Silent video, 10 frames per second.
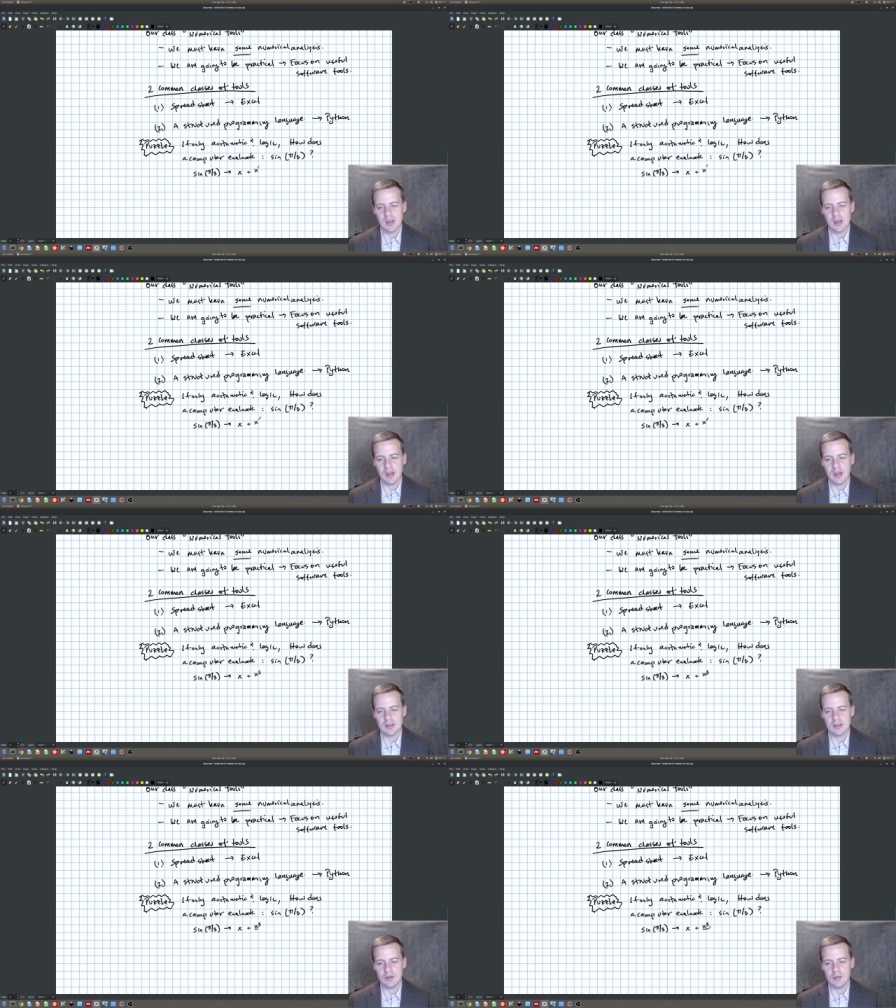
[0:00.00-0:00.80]
x
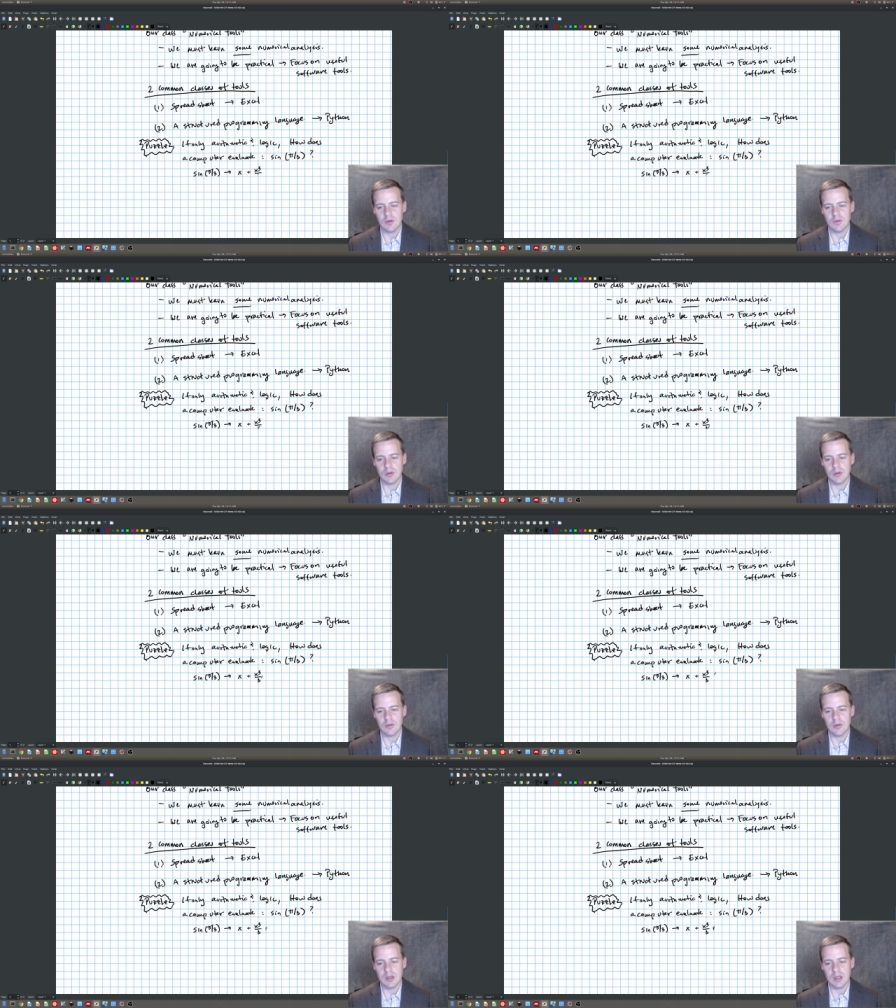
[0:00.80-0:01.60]
cubed over
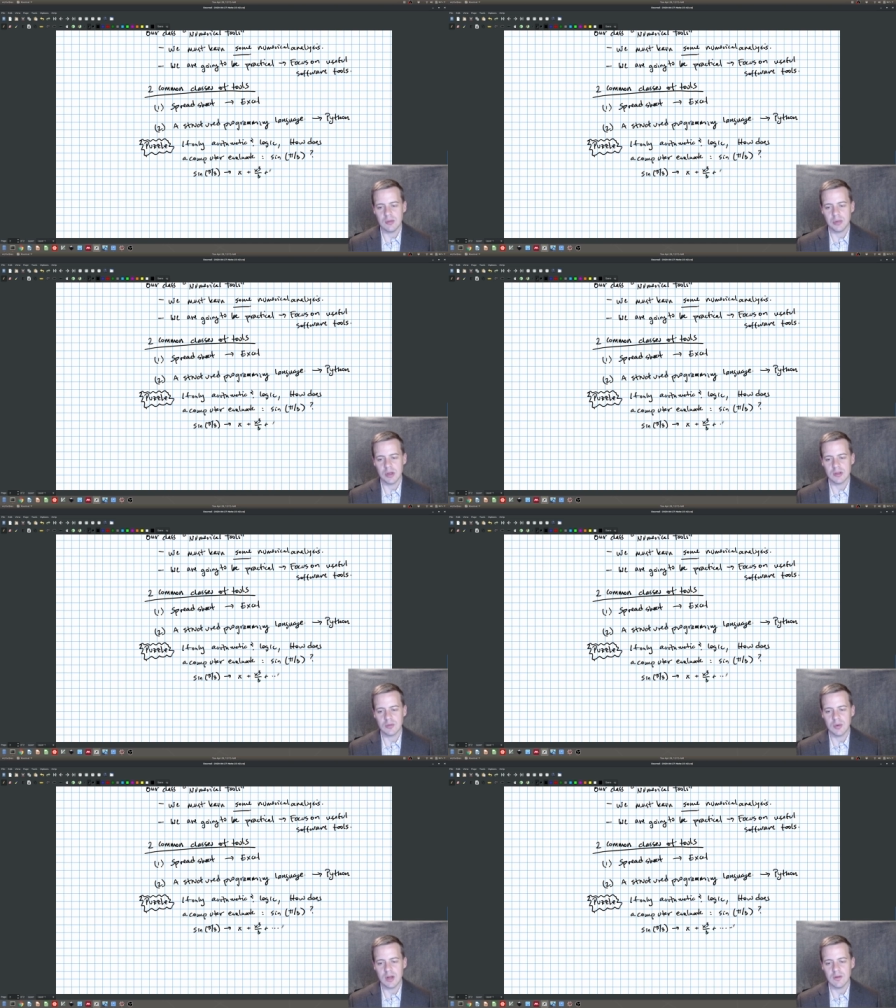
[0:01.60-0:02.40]
3 plus
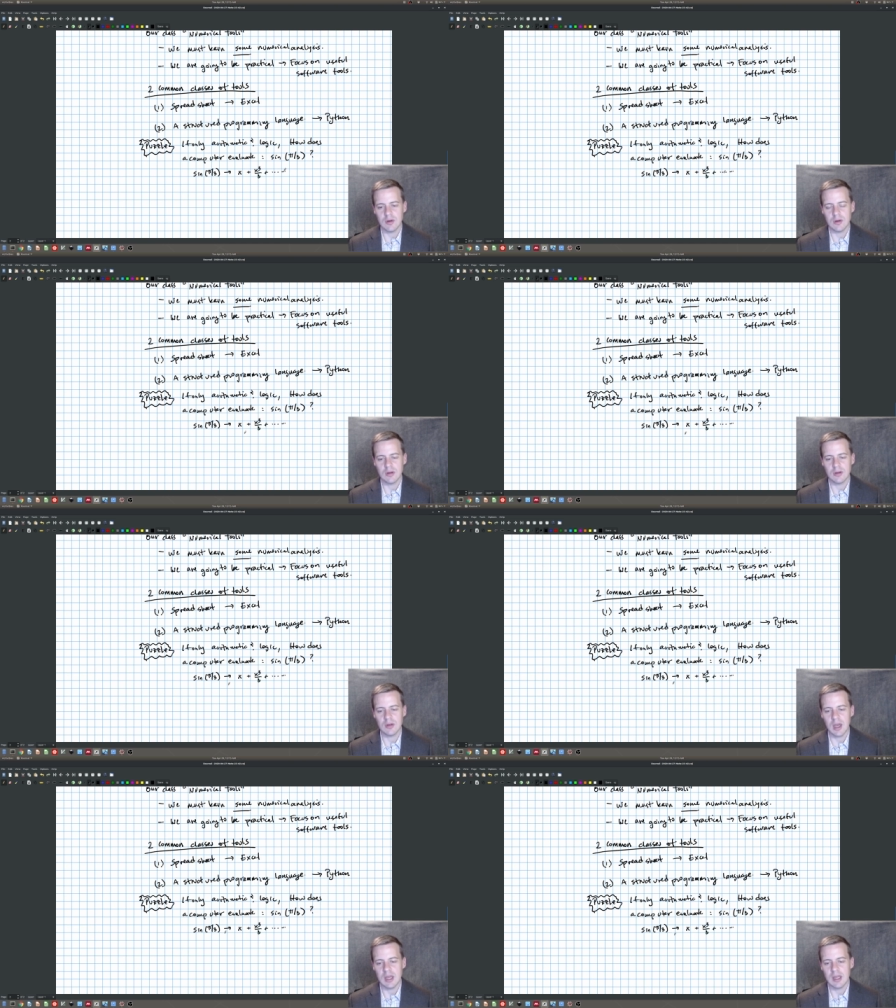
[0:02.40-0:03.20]
whatever,
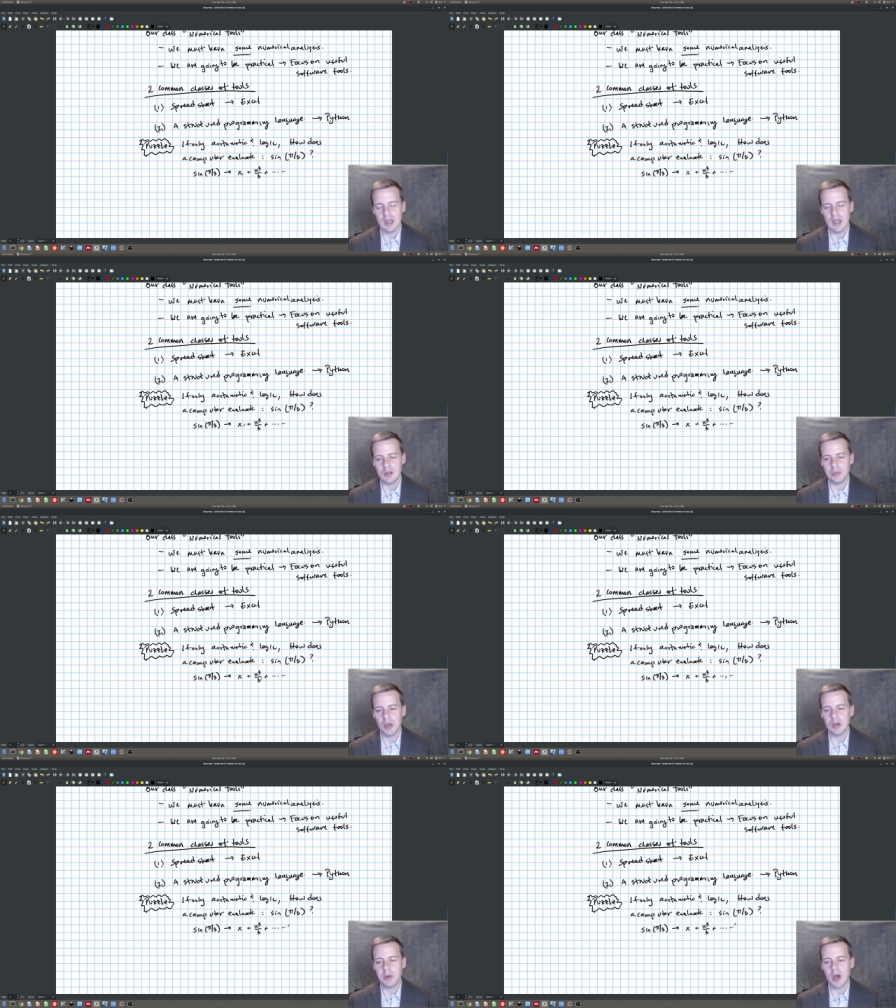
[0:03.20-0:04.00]
okay? And you
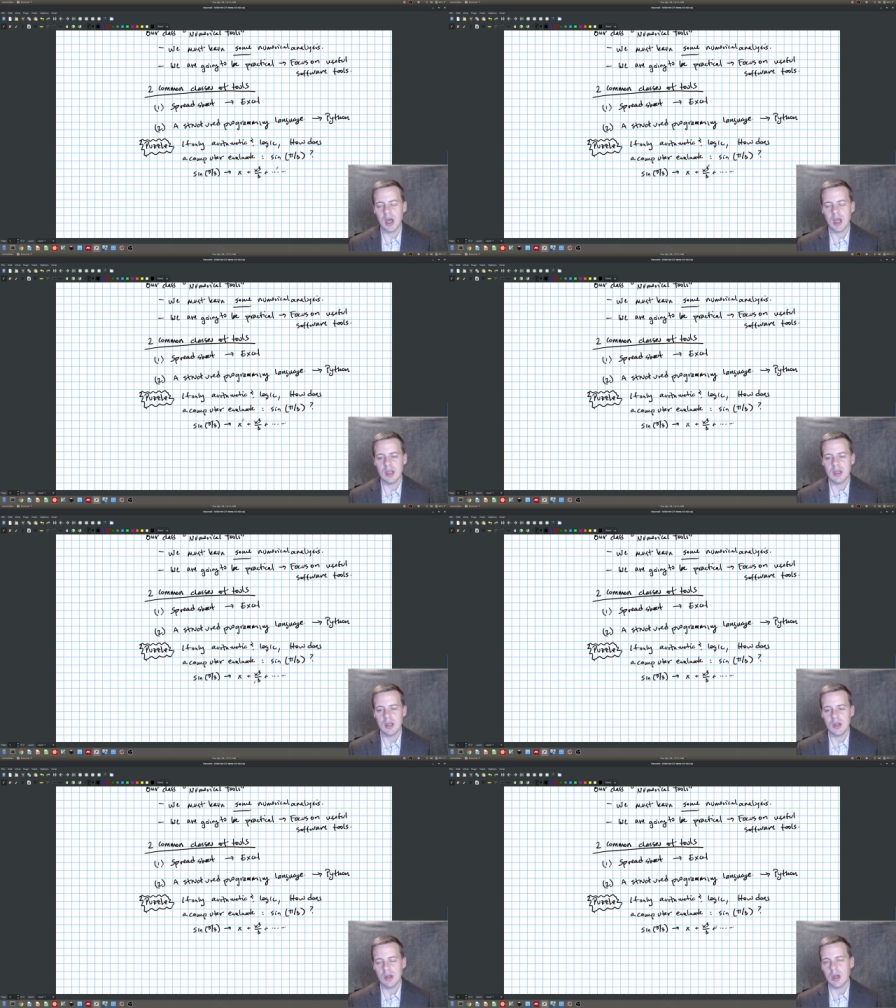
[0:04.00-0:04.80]
plug pi
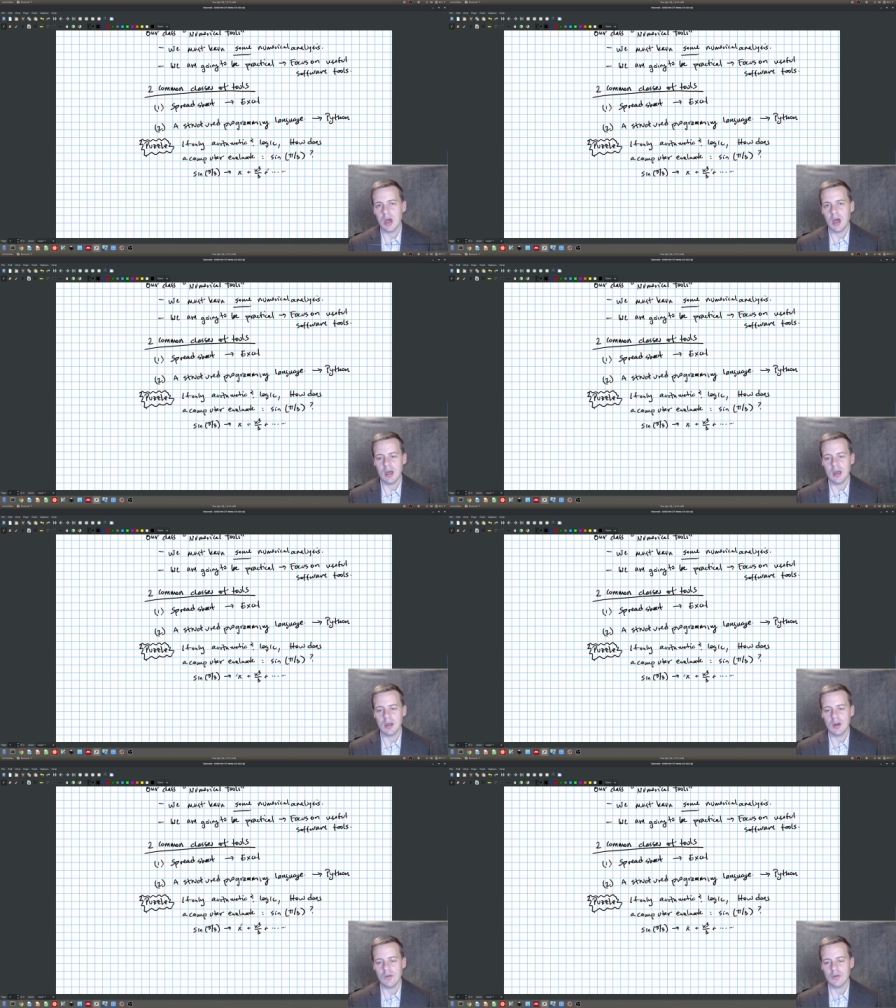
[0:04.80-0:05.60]

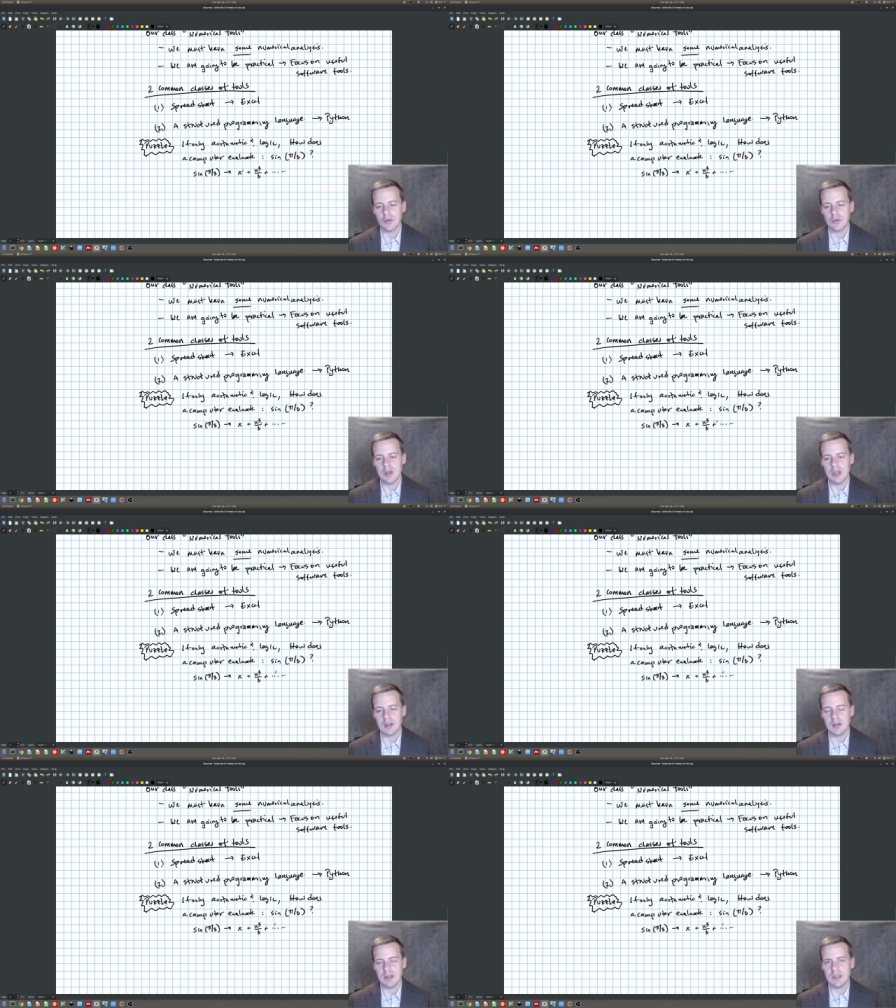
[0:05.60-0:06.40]
over 3 into
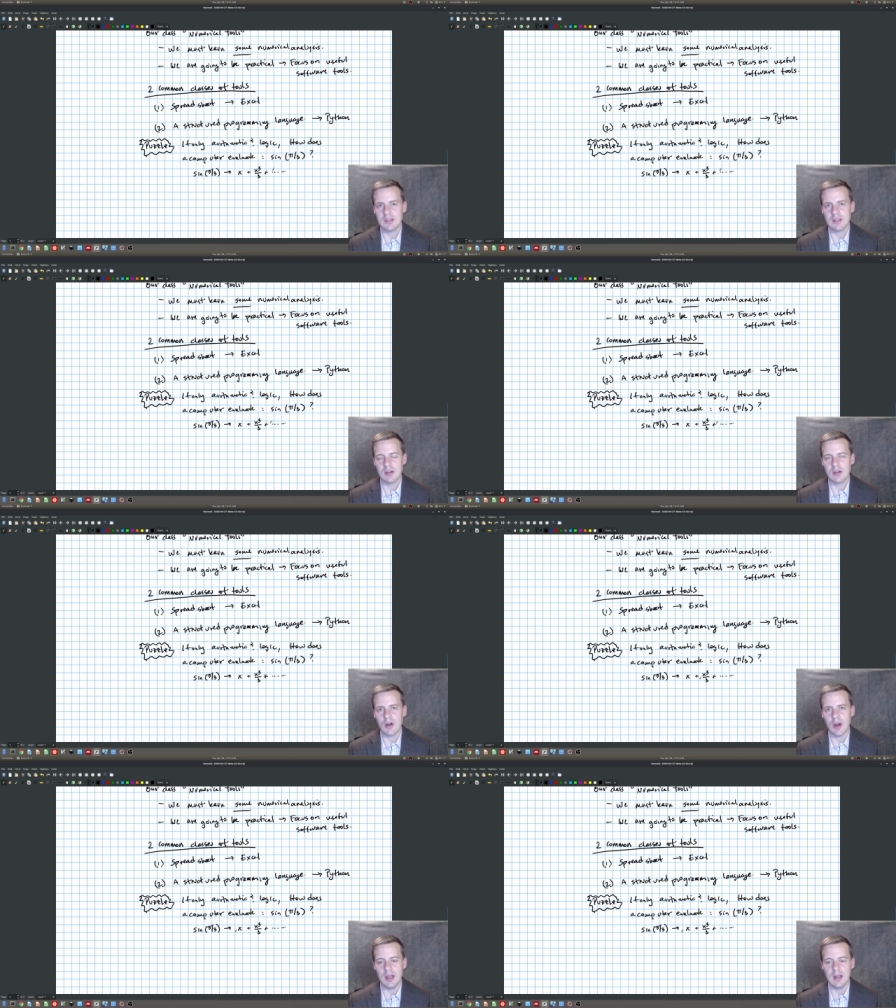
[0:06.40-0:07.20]
these, all
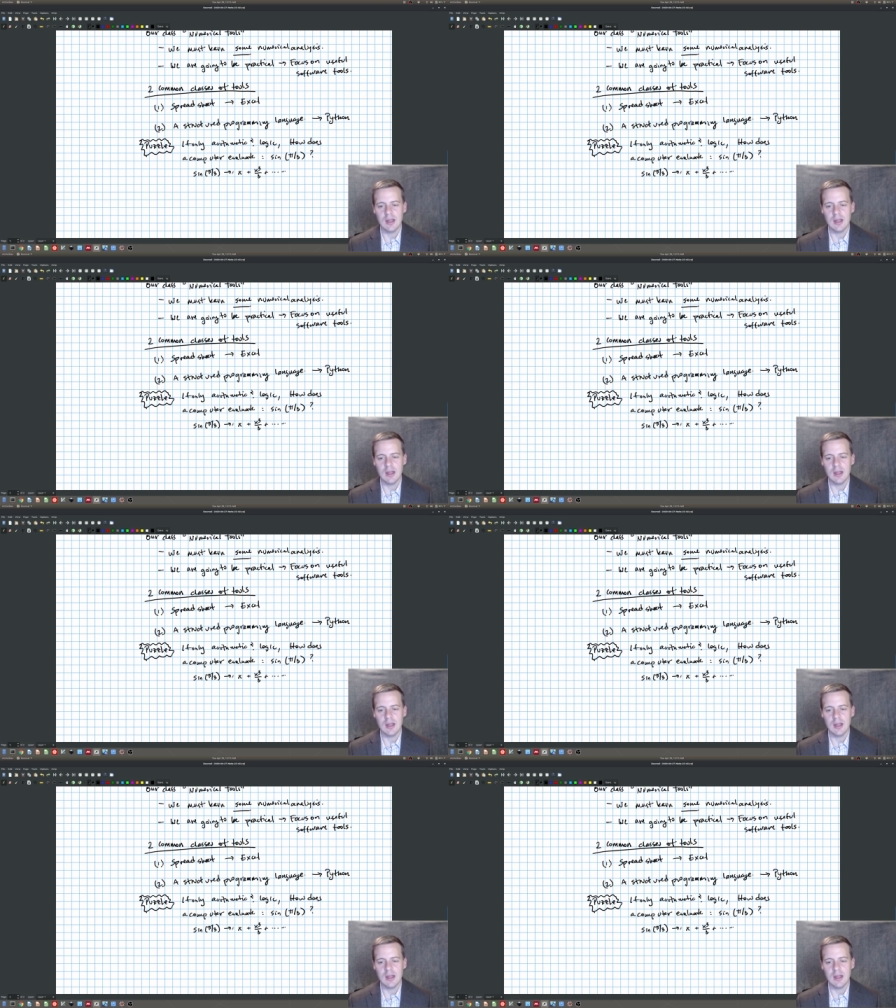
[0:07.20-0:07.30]
right?